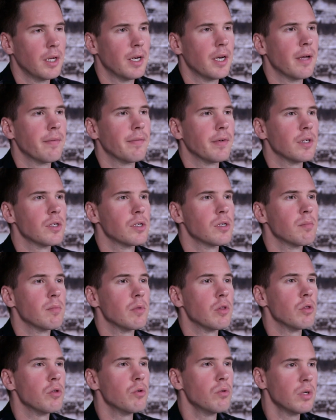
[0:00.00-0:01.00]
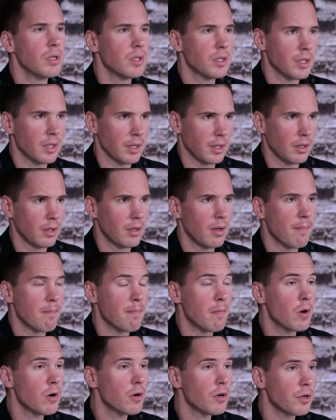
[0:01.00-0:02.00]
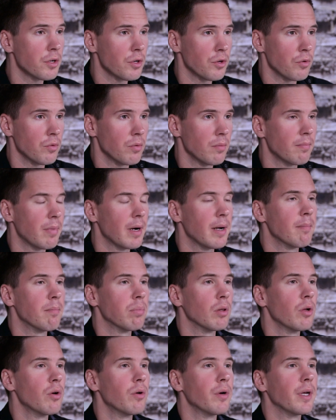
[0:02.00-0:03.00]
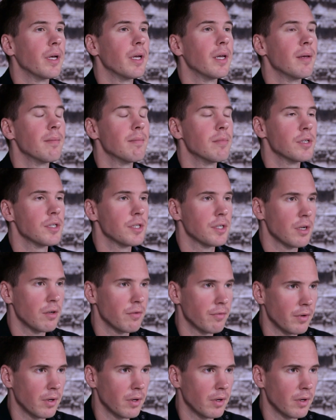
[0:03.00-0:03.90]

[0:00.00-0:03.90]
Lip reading: and having some lunatic murder you by blowing himself